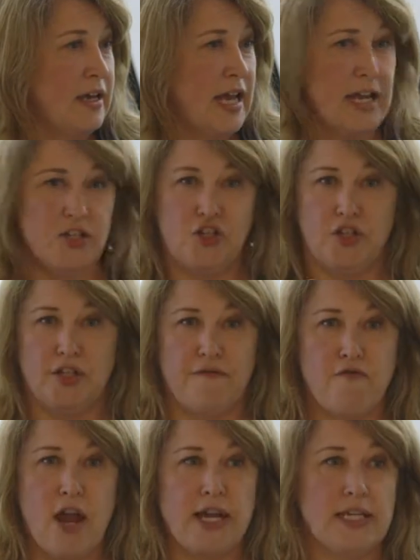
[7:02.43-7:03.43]
It's just a
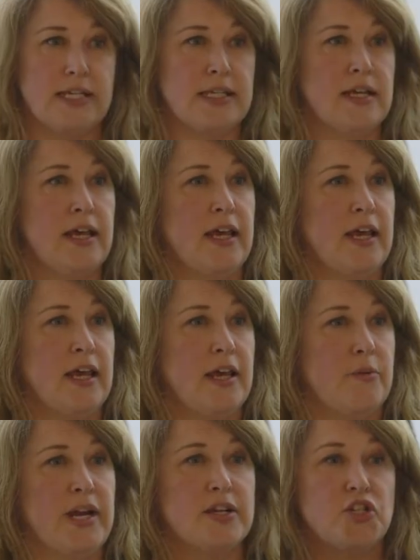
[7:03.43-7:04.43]
phrase,
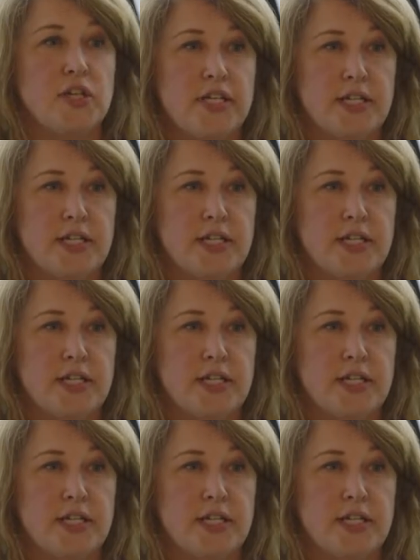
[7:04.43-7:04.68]
when actually